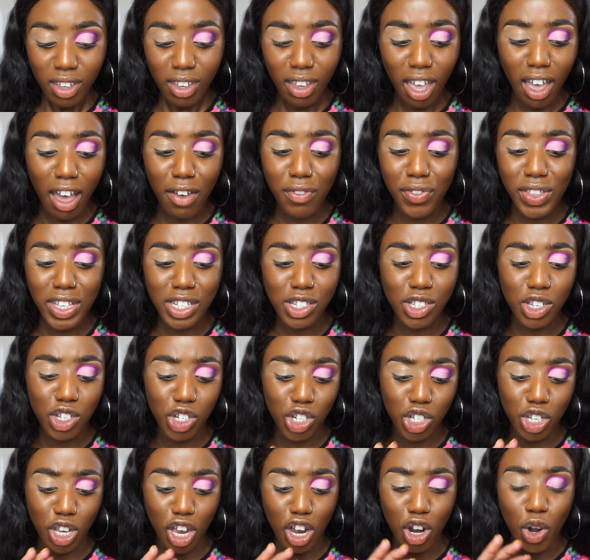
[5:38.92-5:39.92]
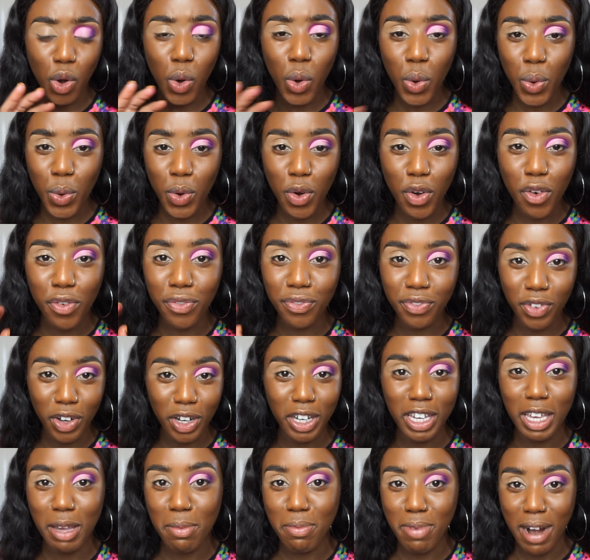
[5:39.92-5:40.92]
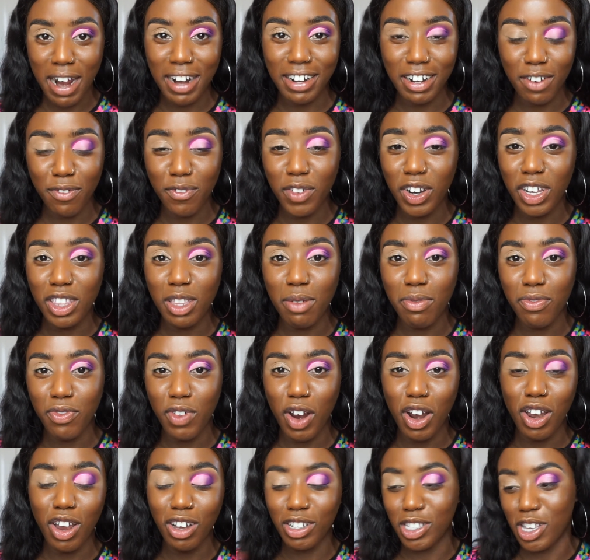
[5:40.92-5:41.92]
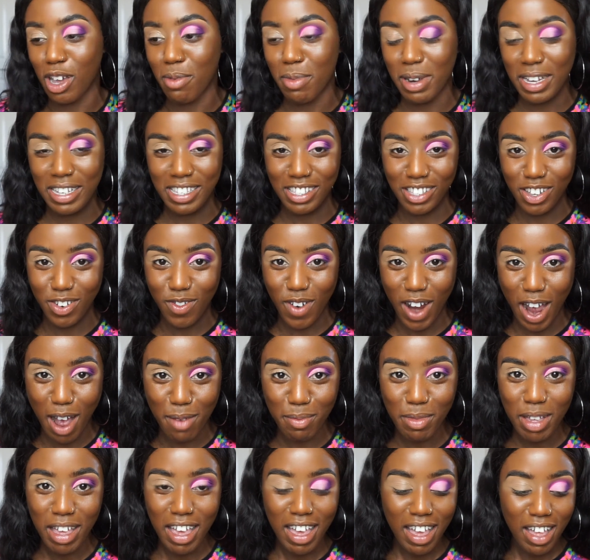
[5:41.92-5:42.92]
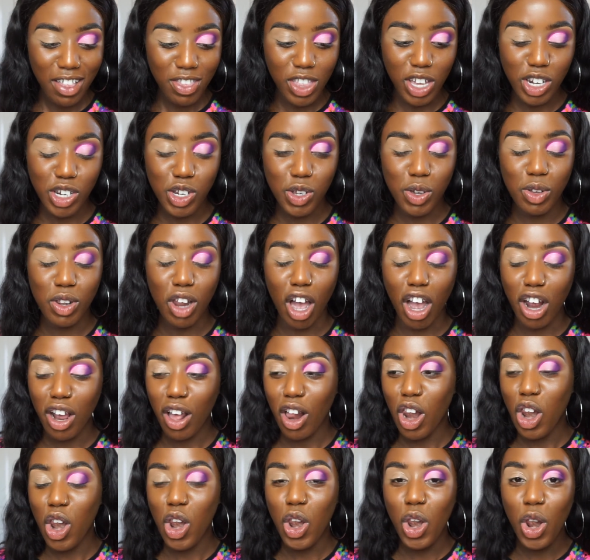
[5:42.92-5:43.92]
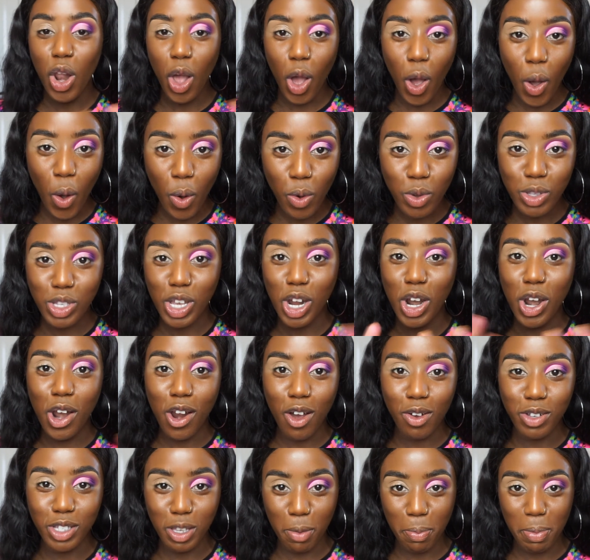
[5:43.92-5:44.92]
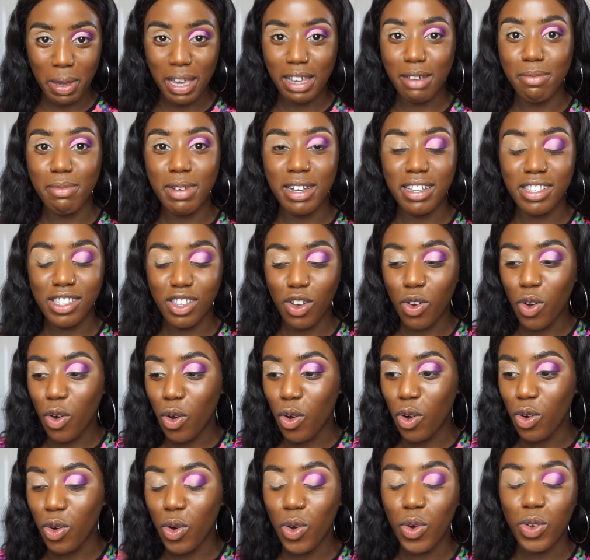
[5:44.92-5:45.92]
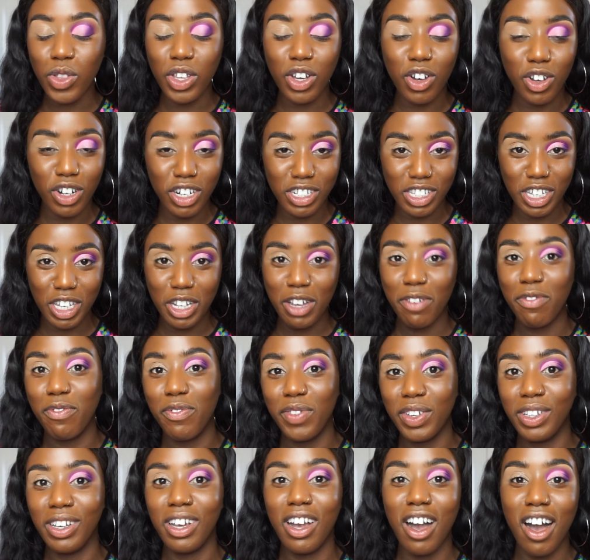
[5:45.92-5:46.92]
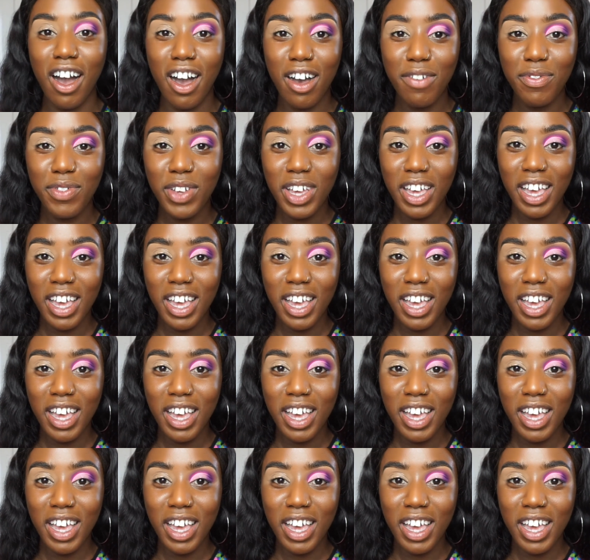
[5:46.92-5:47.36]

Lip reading: I think it's such a cool, funky brand. I've followed them for a long time on Instagram. They do like loads and loads of pigments, all the colours you can think of.